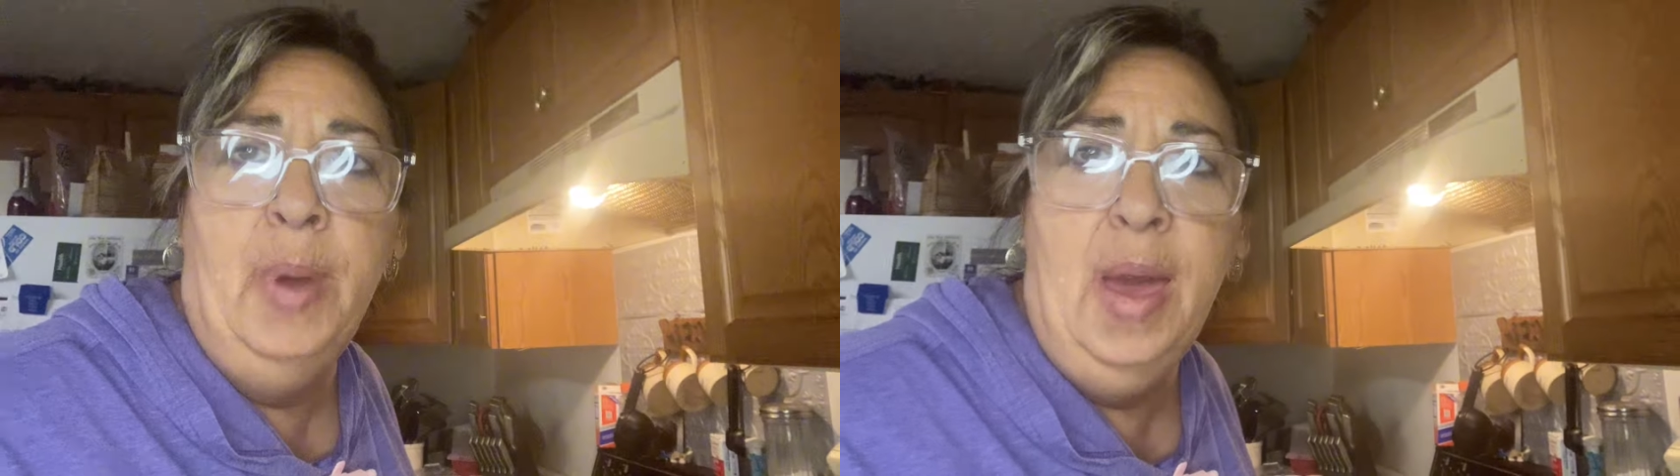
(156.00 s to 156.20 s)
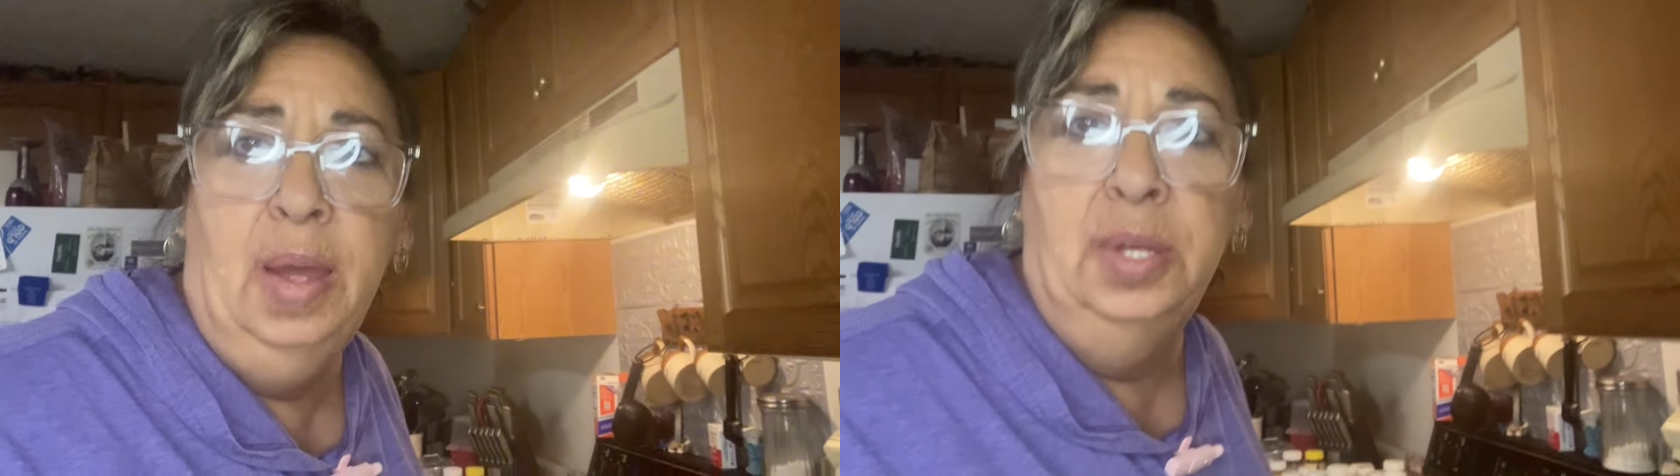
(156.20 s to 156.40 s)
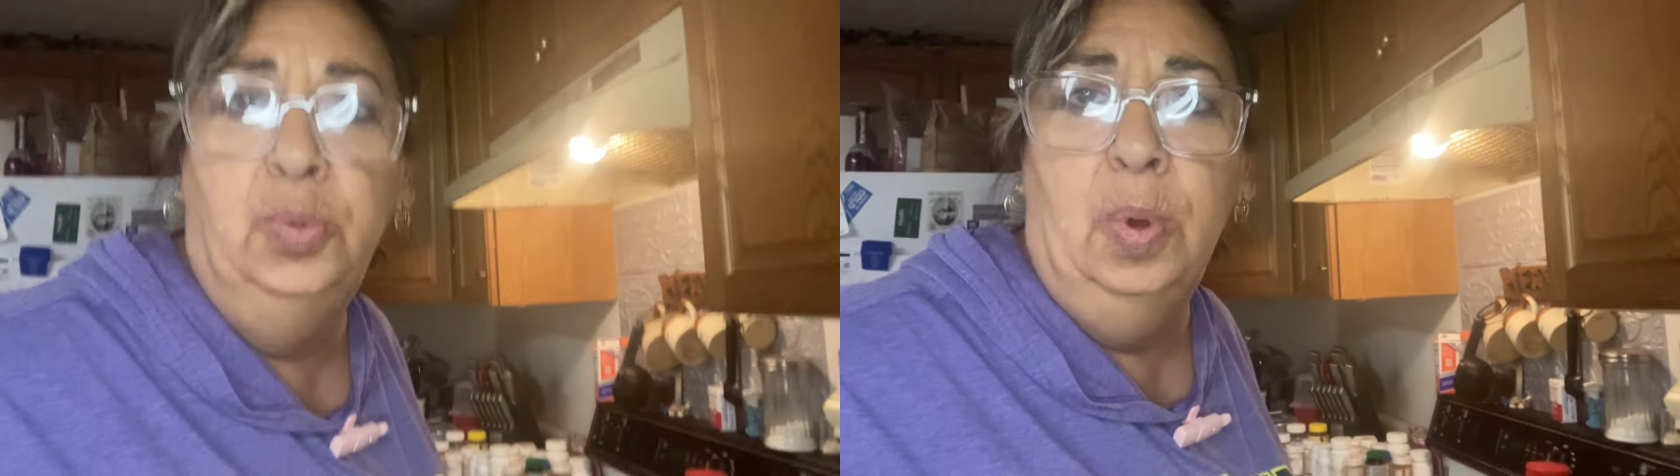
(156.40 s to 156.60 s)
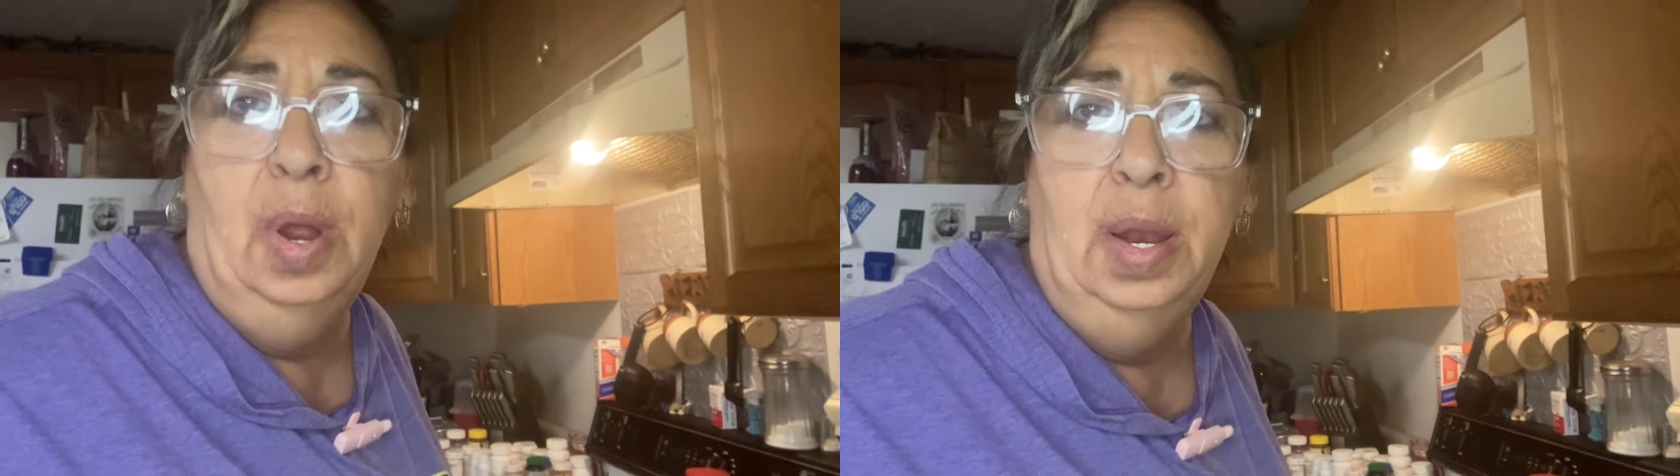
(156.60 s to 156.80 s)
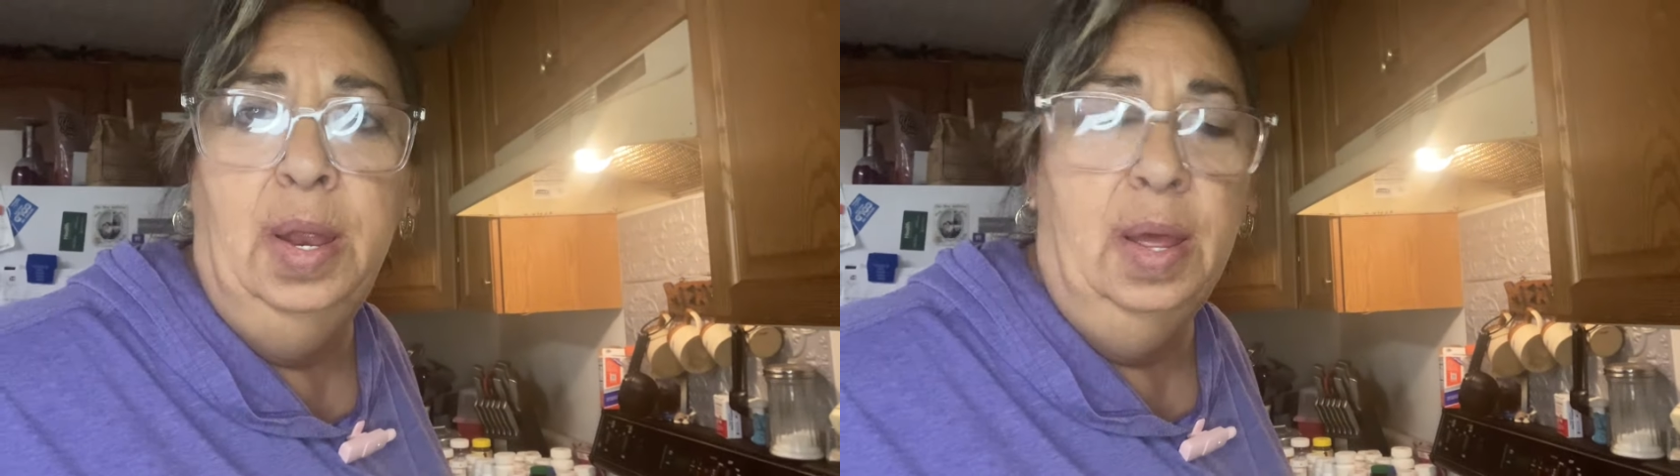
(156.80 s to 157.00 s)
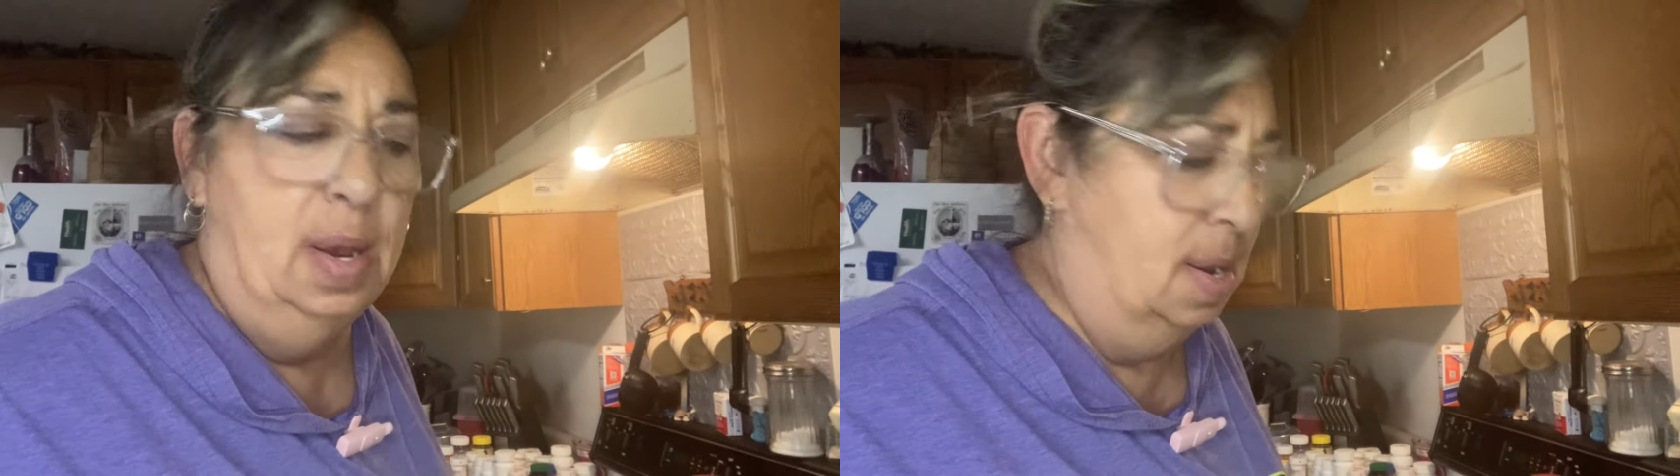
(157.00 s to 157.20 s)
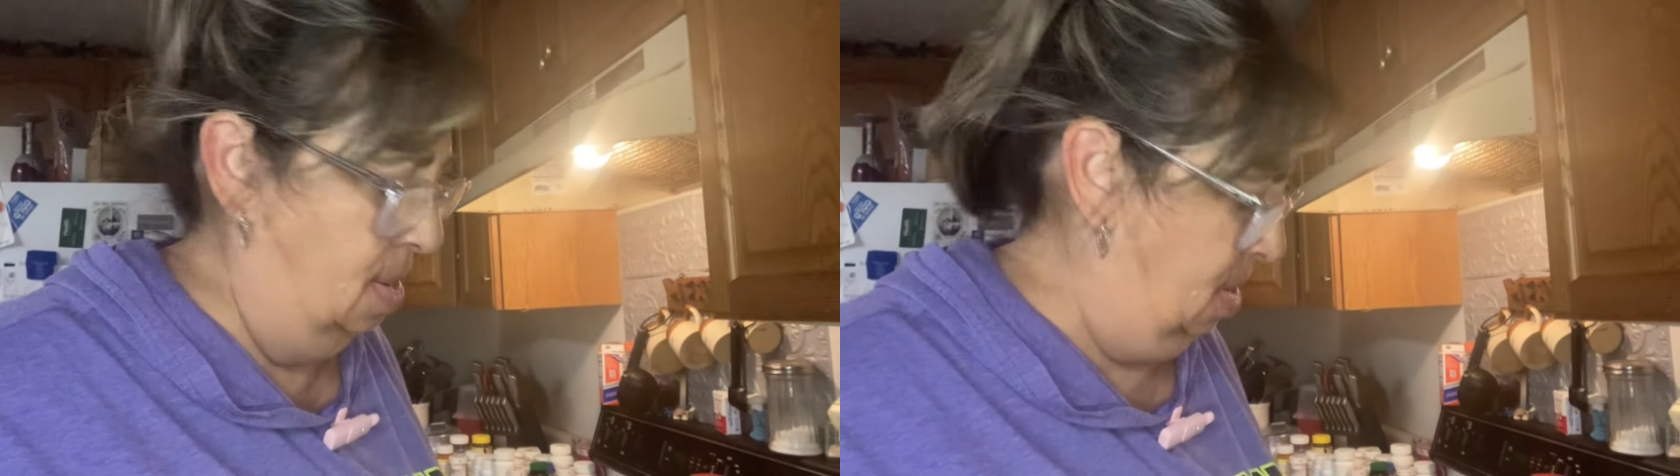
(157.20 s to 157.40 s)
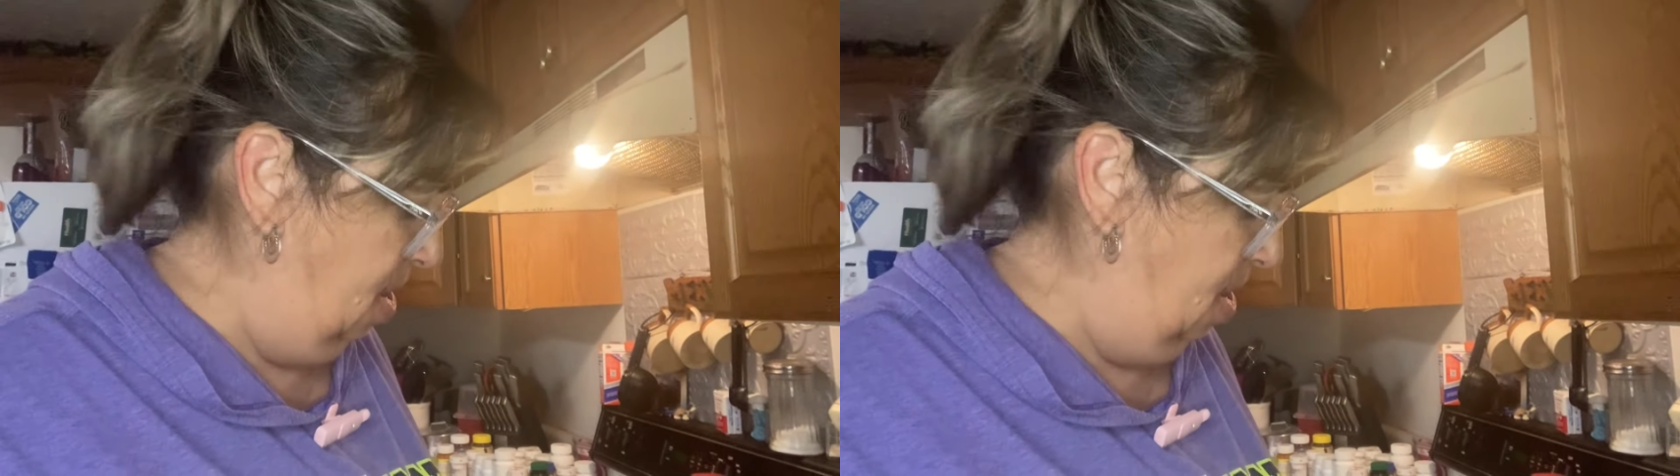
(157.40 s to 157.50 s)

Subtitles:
back is what I did.